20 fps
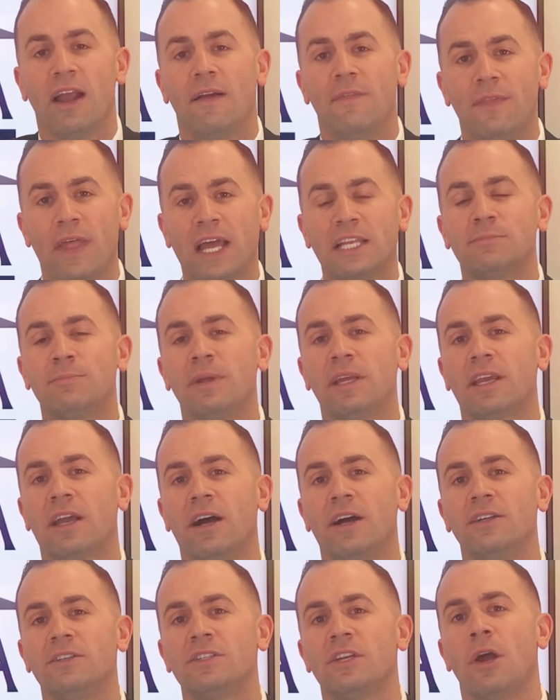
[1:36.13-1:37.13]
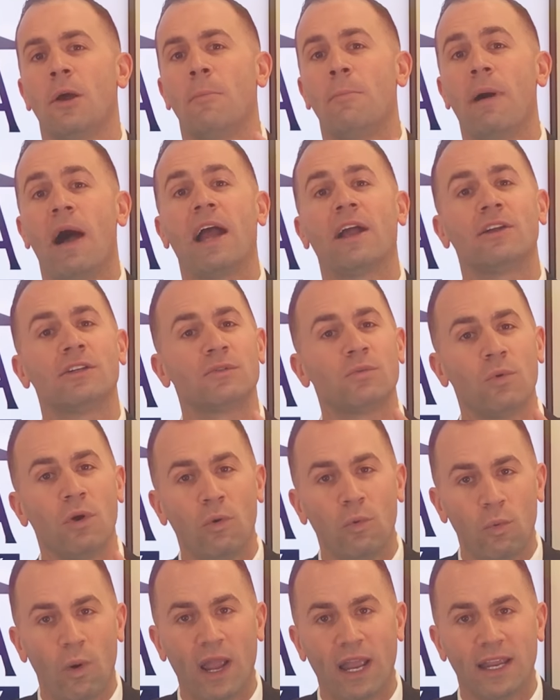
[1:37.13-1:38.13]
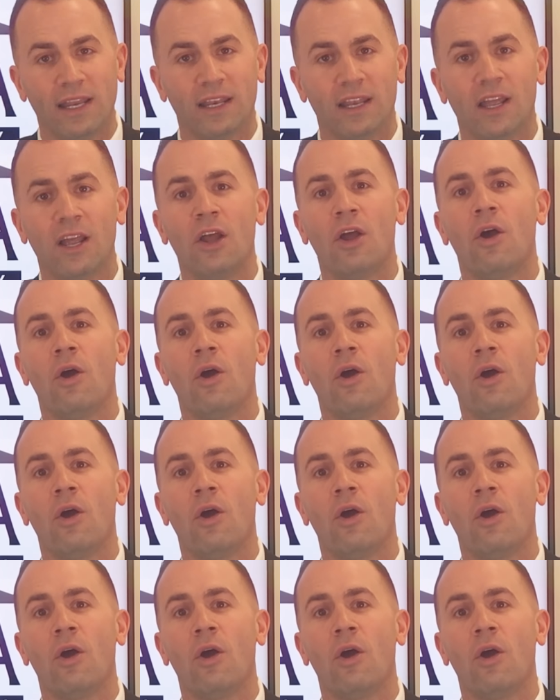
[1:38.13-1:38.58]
And that's because buyers will wait